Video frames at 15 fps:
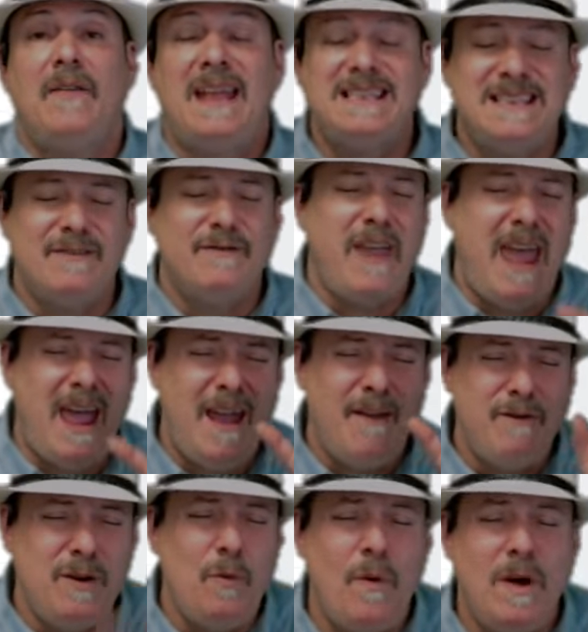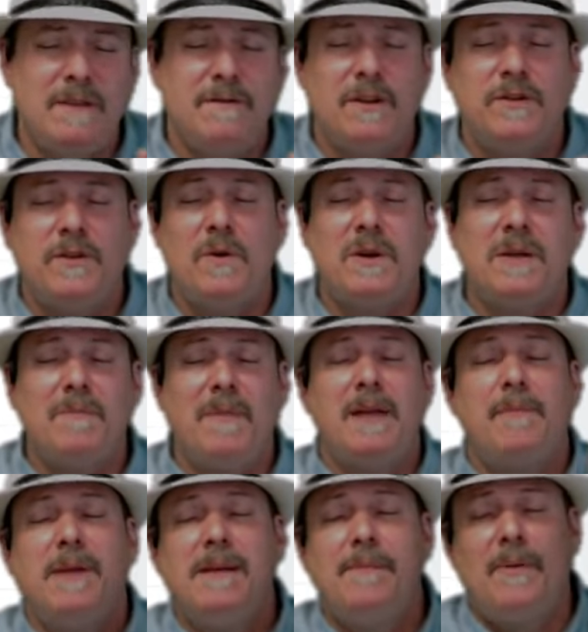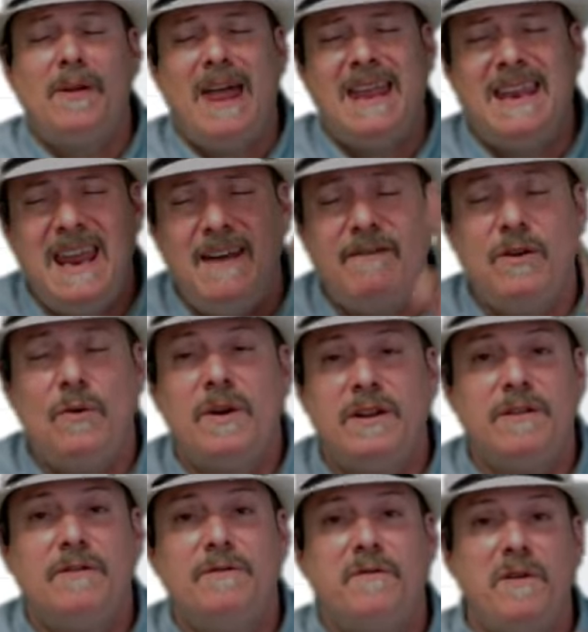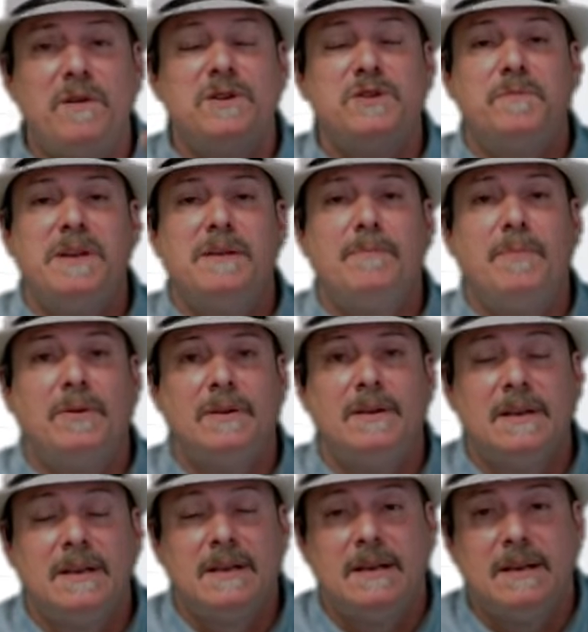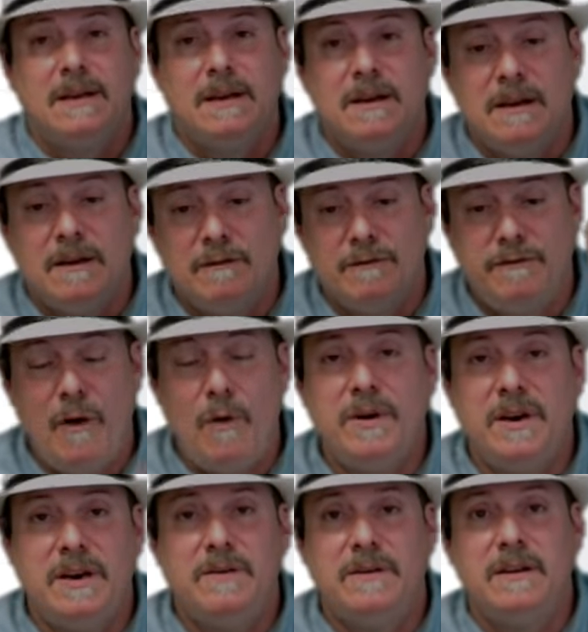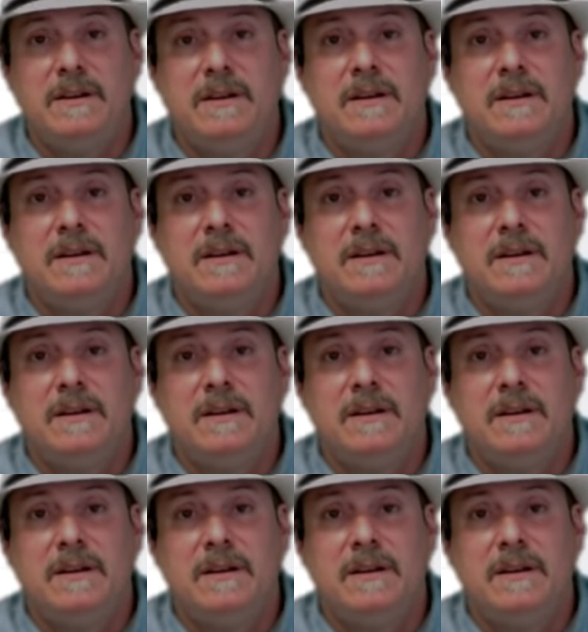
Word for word: That's if every one of the TokenPay people and every one of the Verge people voted,